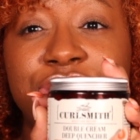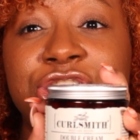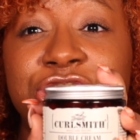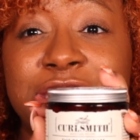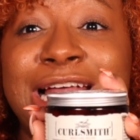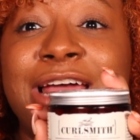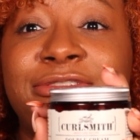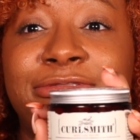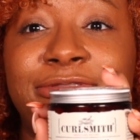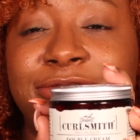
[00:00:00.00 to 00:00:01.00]
change your life.
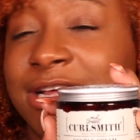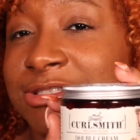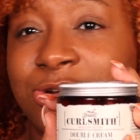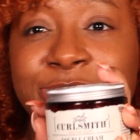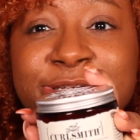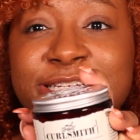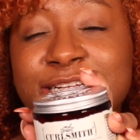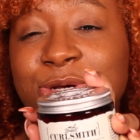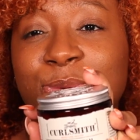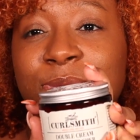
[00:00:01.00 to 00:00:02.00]
That's all you need to
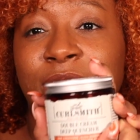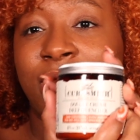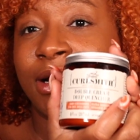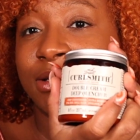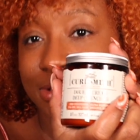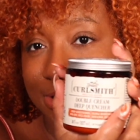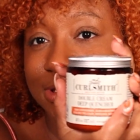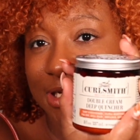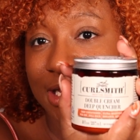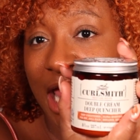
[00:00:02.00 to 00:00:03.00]
know. Just
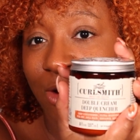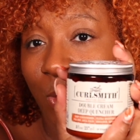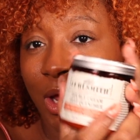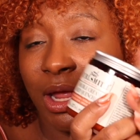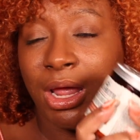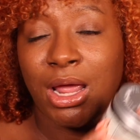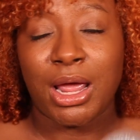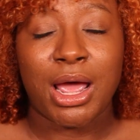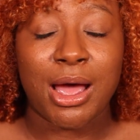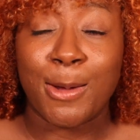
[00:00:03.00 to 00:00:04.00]
take that away.
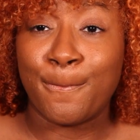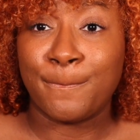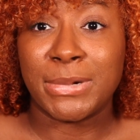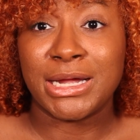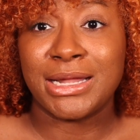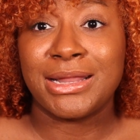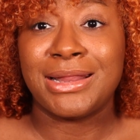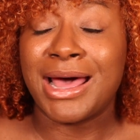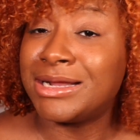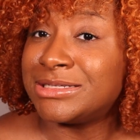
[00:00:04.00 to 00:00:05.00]
But
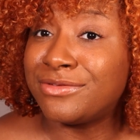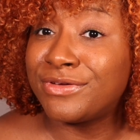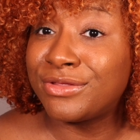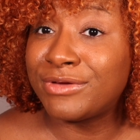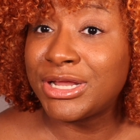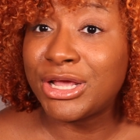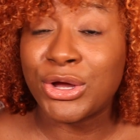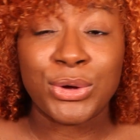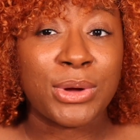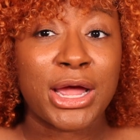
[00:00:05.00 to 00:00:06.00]
that is it for the
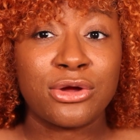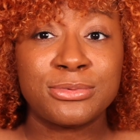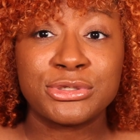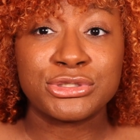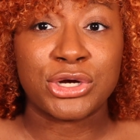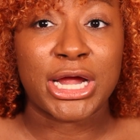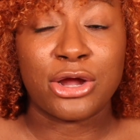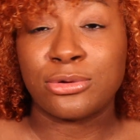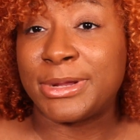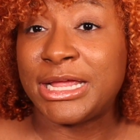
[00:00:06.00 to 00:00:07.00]
video. I hope you enjoy. I
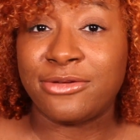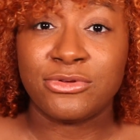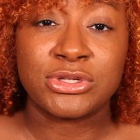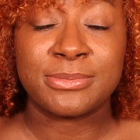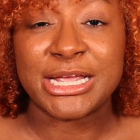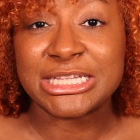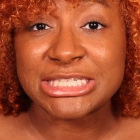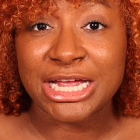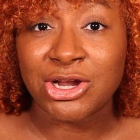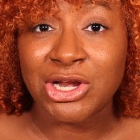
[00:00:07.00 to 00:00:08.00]
hope I gave you some
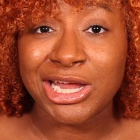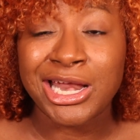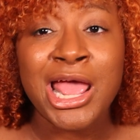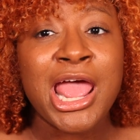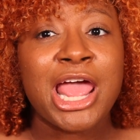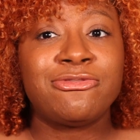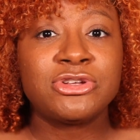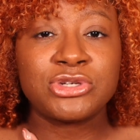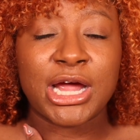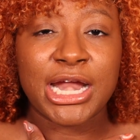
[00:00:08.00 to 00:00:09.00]
insight on it. If you
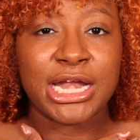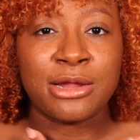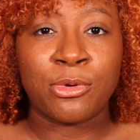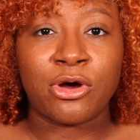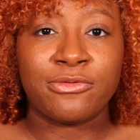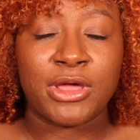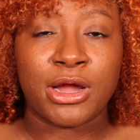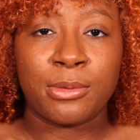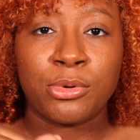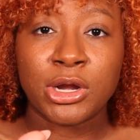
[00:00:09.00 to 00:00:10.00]
tried any more of
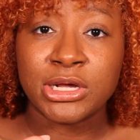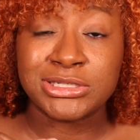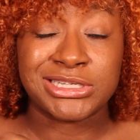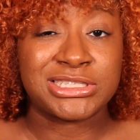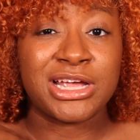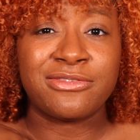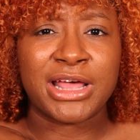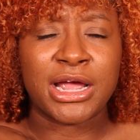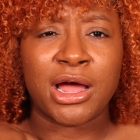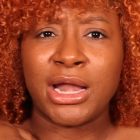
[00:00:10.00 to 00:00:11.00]
their products, because they have
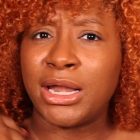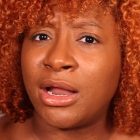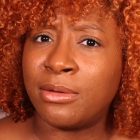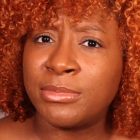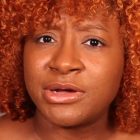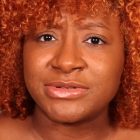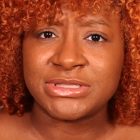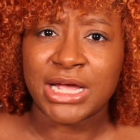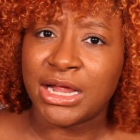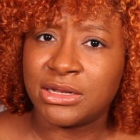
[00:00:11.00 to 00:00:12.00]
like a number of
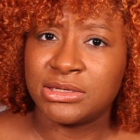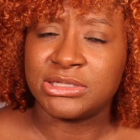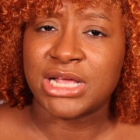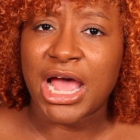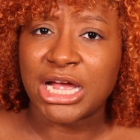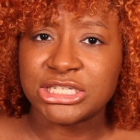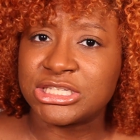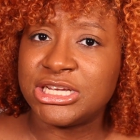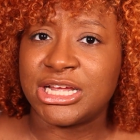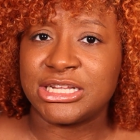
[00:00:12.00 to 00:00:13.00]
stylists
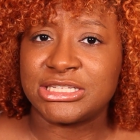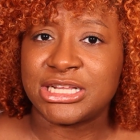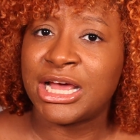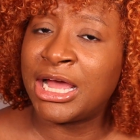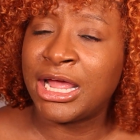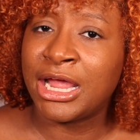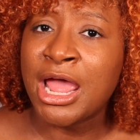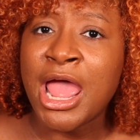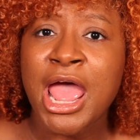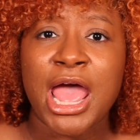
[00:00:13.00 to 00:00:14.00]
actually in this line,
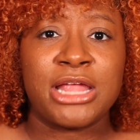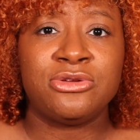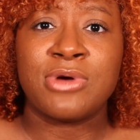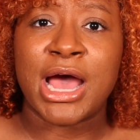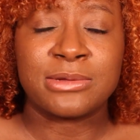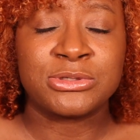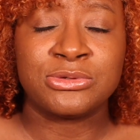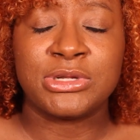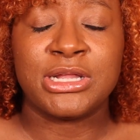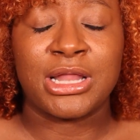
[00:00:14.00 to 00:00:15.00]
and you
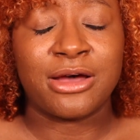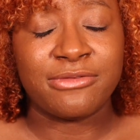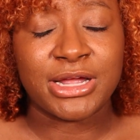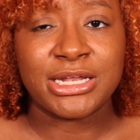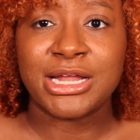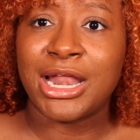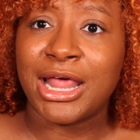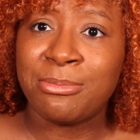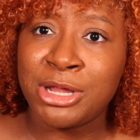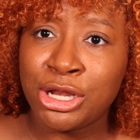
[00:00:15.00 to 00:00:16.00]
absolutely love it,
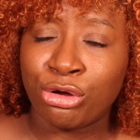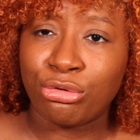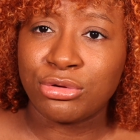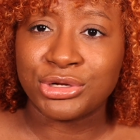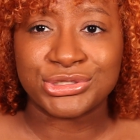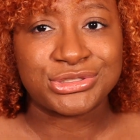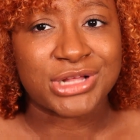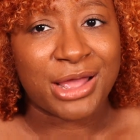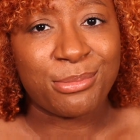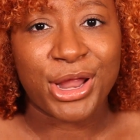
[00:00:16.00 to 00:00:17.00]
let me know, because
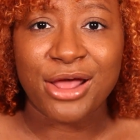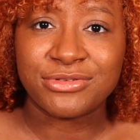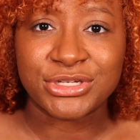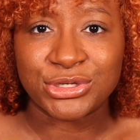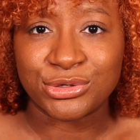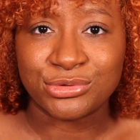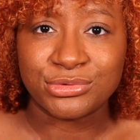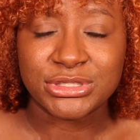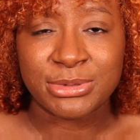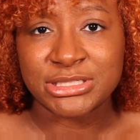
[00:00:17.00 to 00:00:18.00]
I might have to
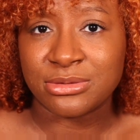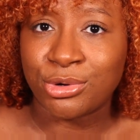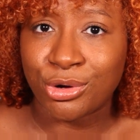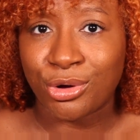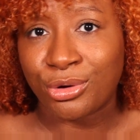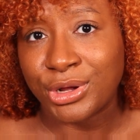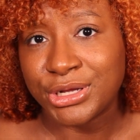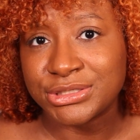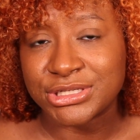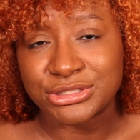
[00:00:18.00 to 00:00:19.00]
spend some more
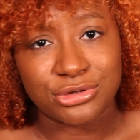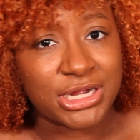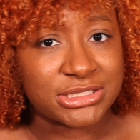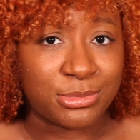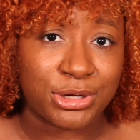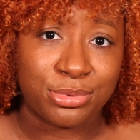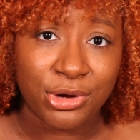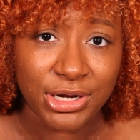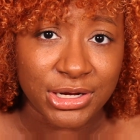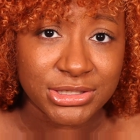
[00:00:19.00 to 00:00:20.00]
coins and try some other
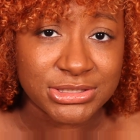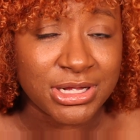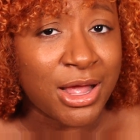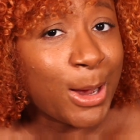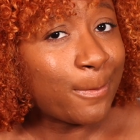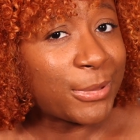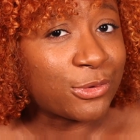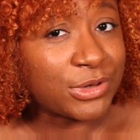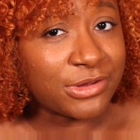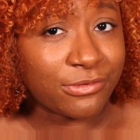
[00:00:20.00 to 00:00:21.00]
products. But
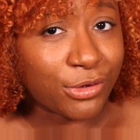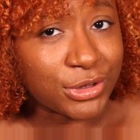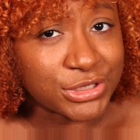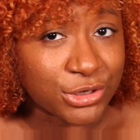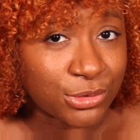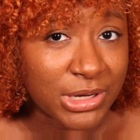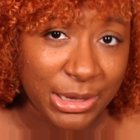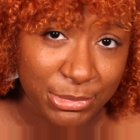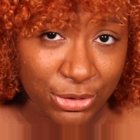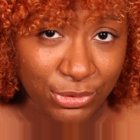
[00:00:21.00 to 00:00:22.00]
only if you all
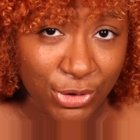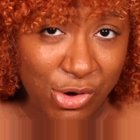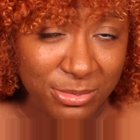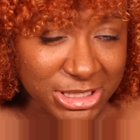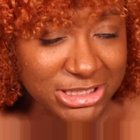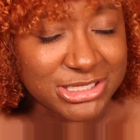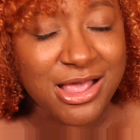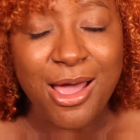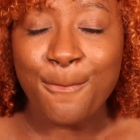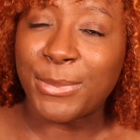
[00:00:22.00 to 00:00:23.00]
let me know in the comments.
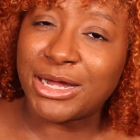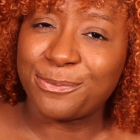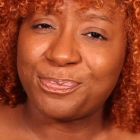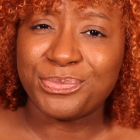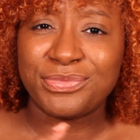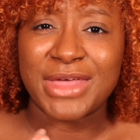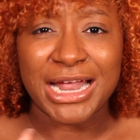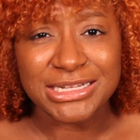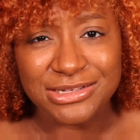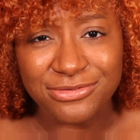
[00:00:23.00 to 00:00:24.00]
But
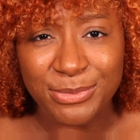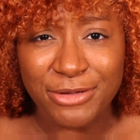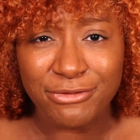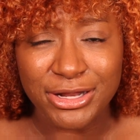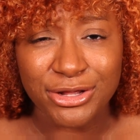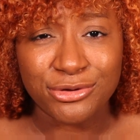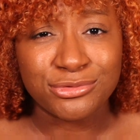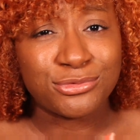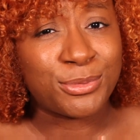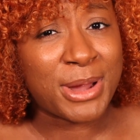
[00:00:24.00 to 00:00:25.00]
that is it for my video.
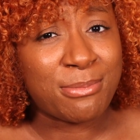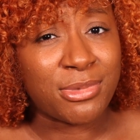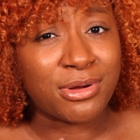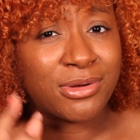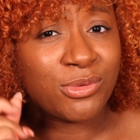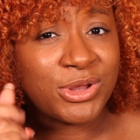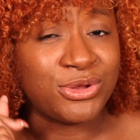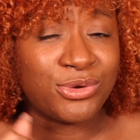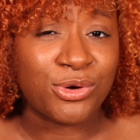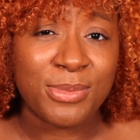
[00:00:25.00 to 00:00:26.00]
Remember, when
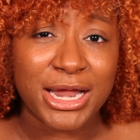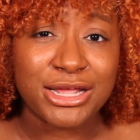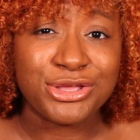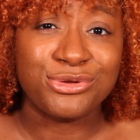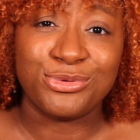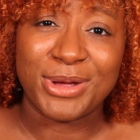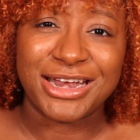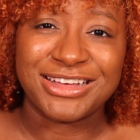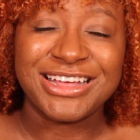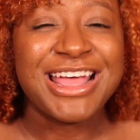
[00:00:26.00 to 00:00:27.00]
you know better, you do
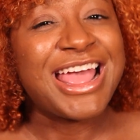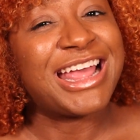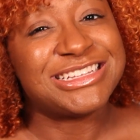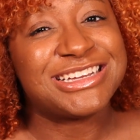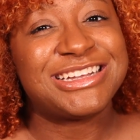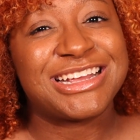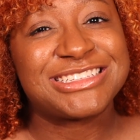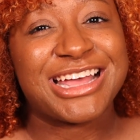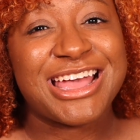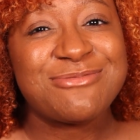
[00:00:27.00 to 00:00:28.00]
better. Until next
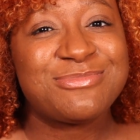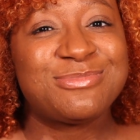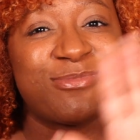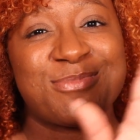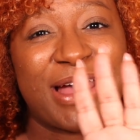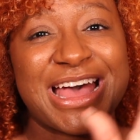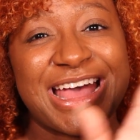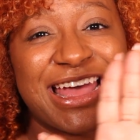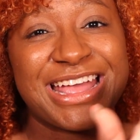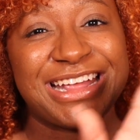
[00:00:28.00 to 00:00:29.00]
time,
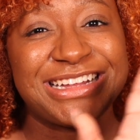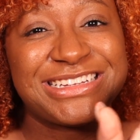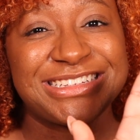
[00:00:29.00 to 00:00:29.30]
bye.